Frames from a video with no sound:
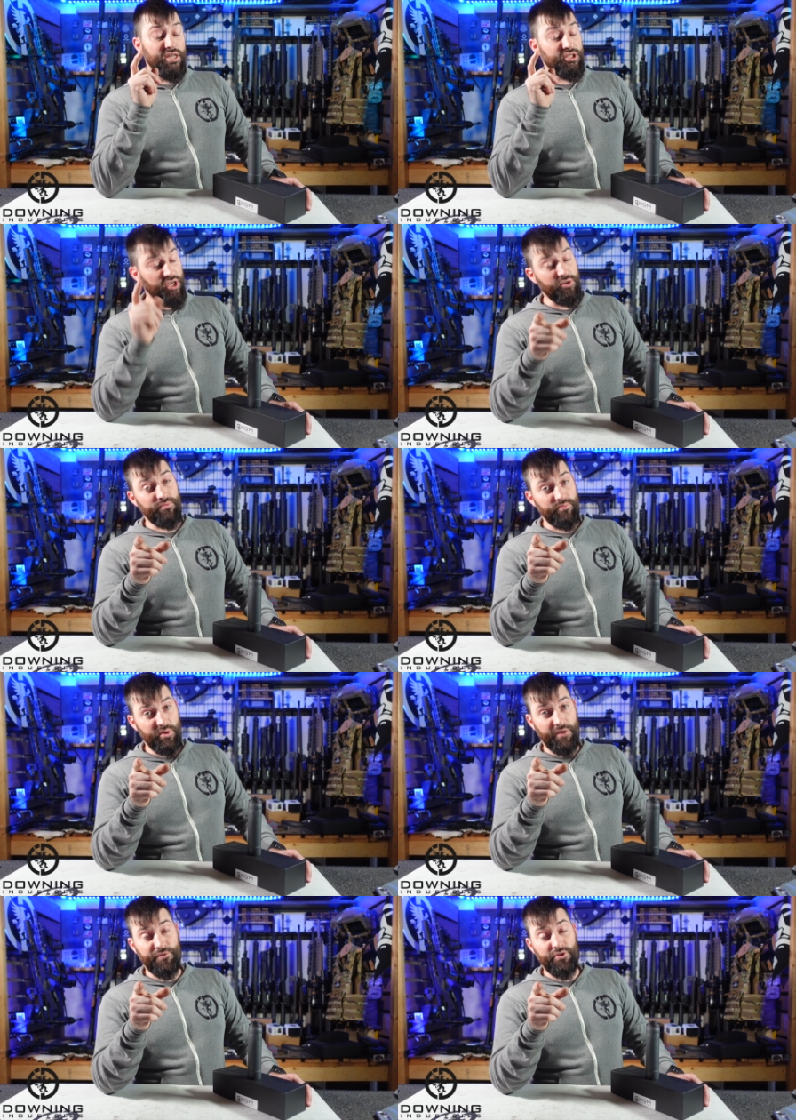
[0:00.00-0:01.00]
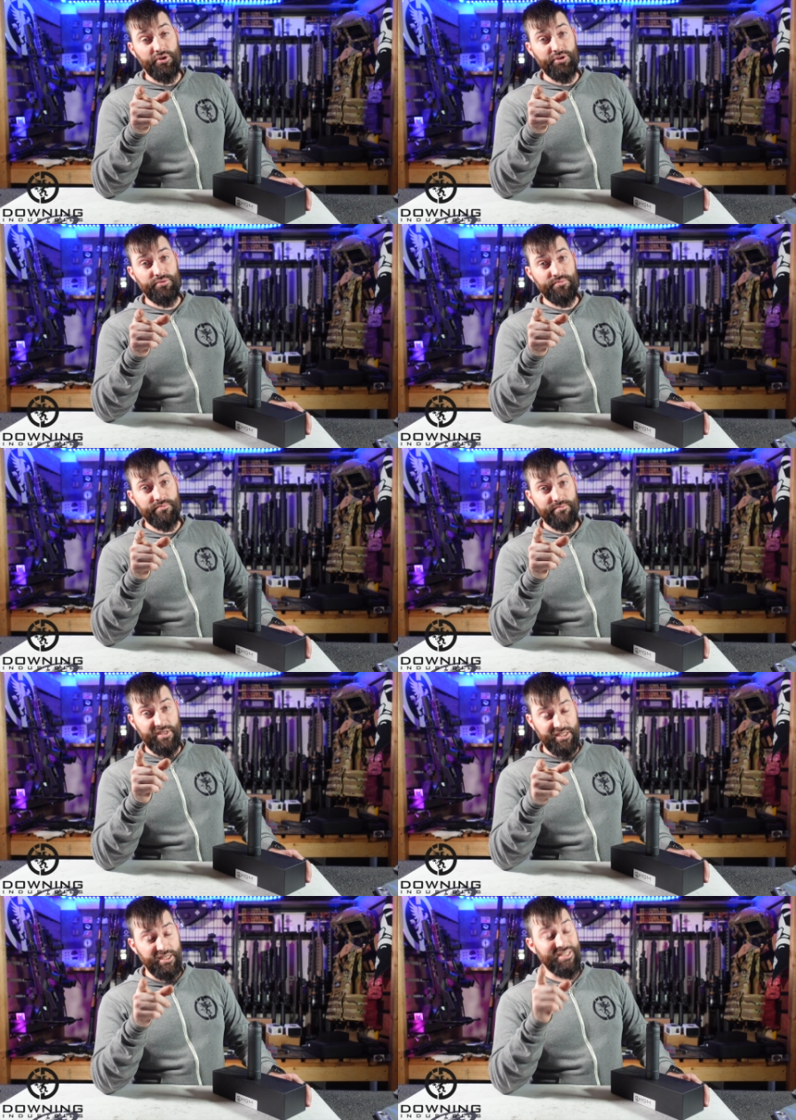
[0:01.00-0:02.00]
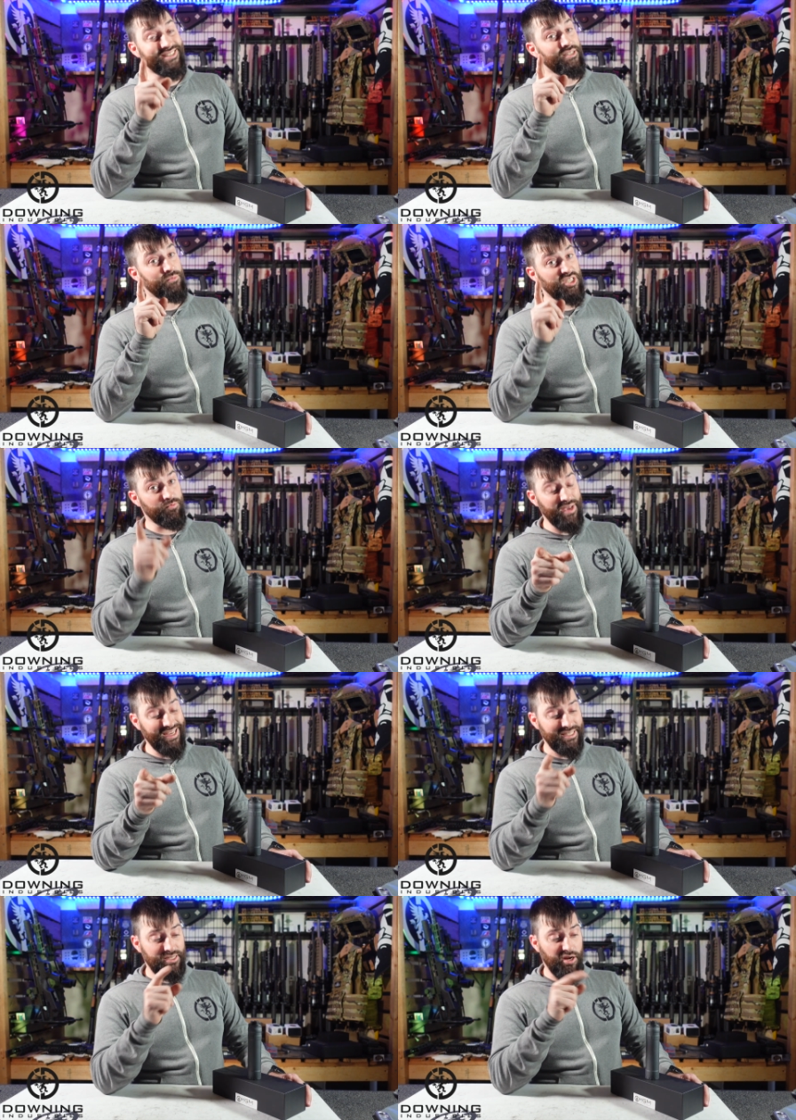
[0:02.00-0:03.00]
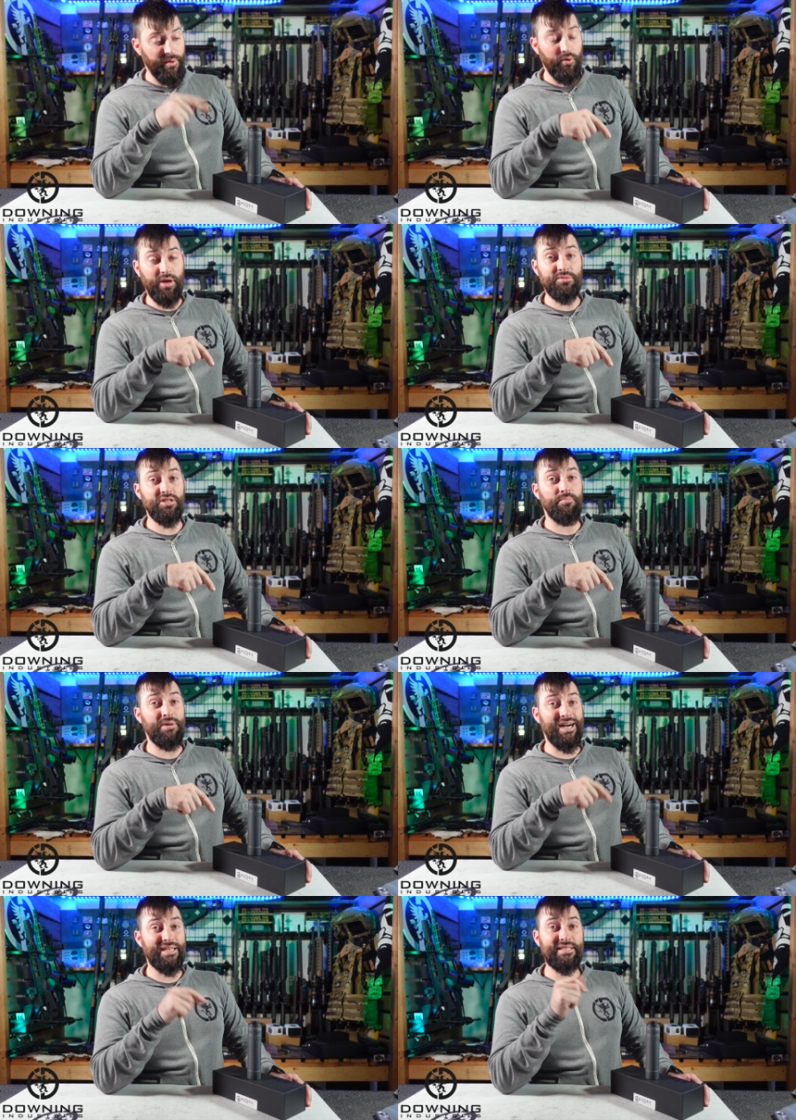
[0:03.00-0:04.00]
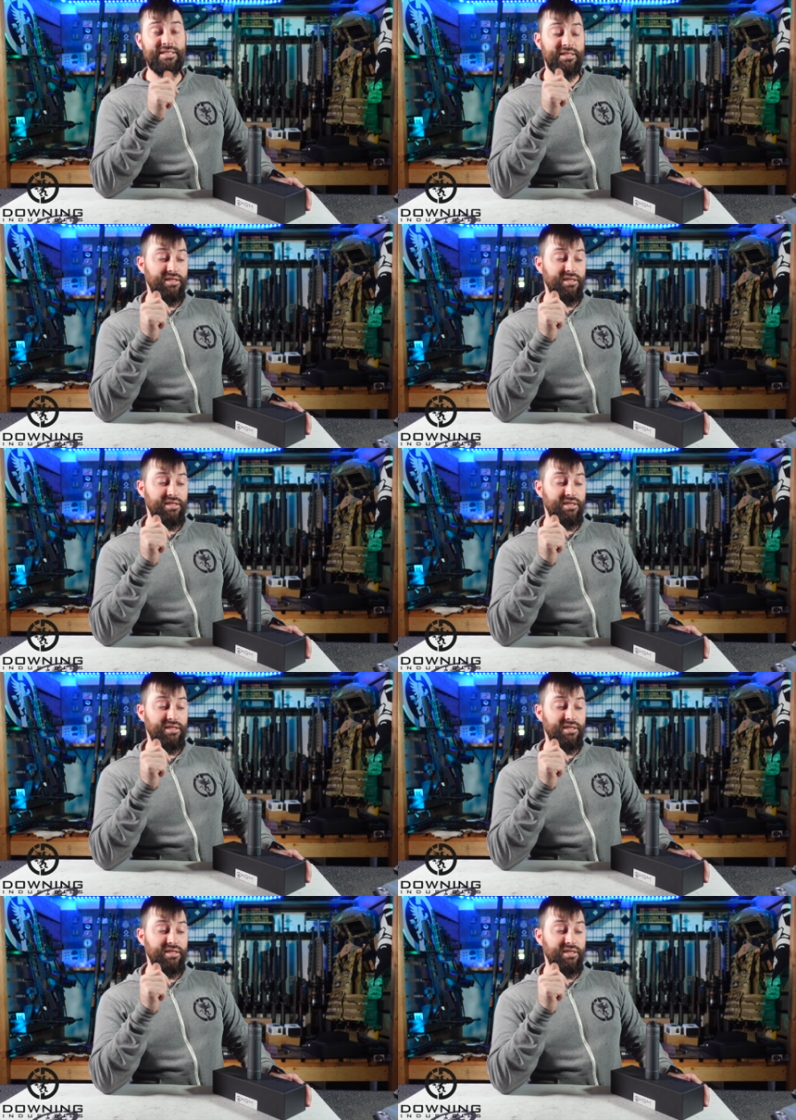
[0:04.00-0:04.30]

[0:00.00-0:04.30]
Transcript: So without further ado, let's get into some specs, talk about what comes in the box,